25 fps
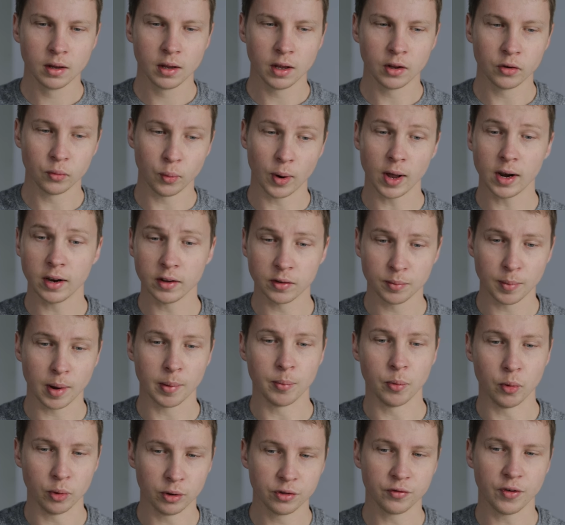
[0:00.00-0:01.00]
as well as my
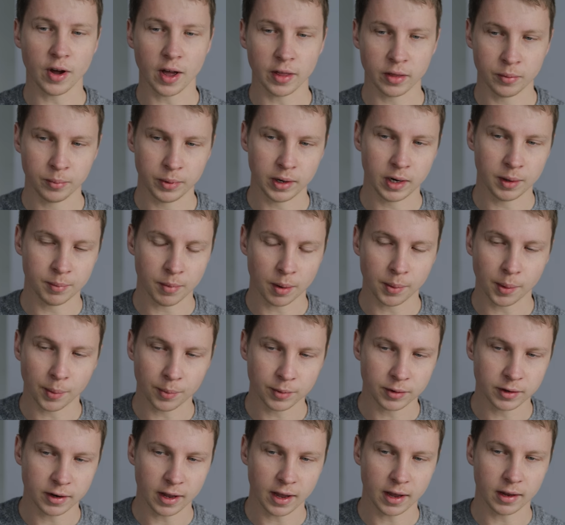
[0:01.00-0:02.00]
birth father meeting my
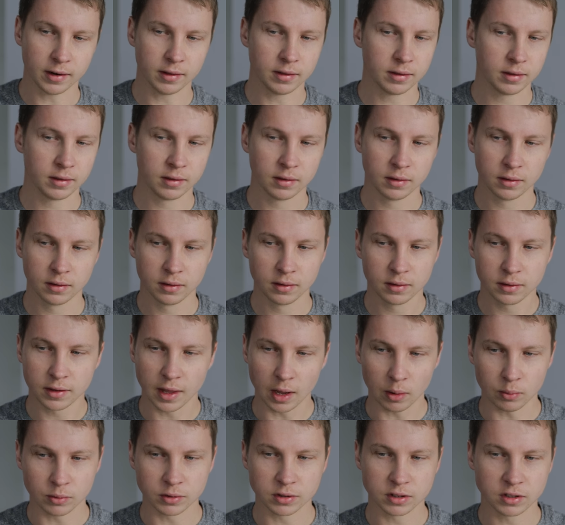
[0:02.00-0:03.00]
mum and dad,
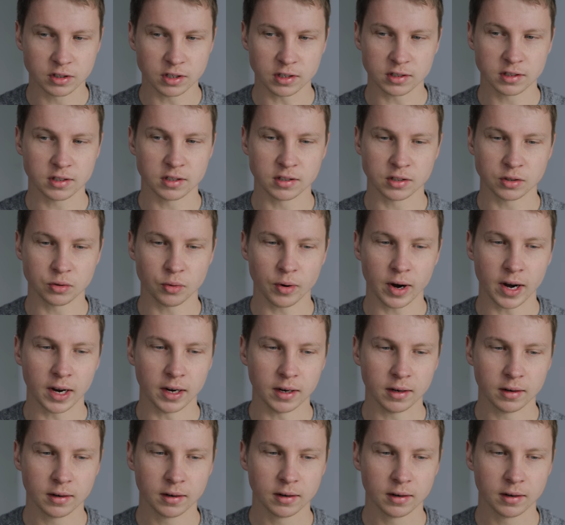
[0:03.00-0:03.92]
that was just as great.